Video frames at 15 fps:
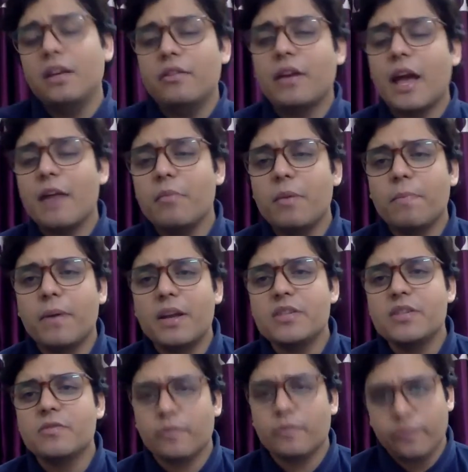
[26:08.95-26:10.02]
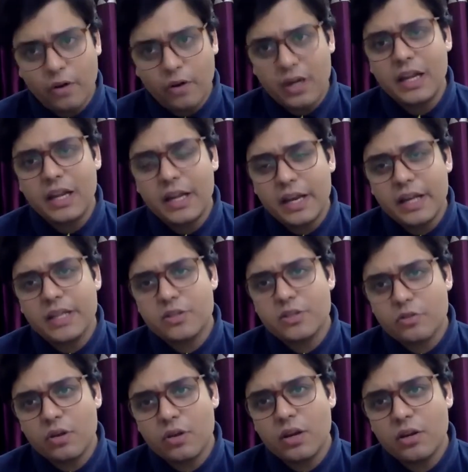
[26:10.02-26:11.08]
can be punished for dealing in
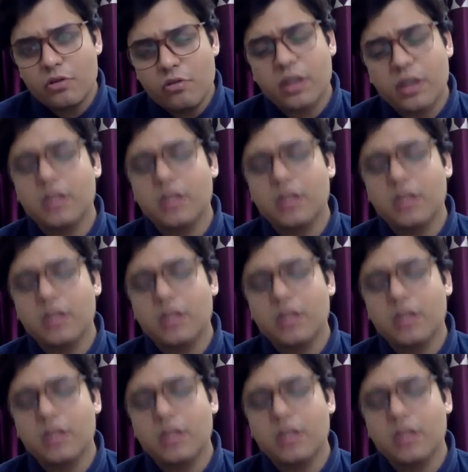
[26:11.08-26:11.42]
stolen goods.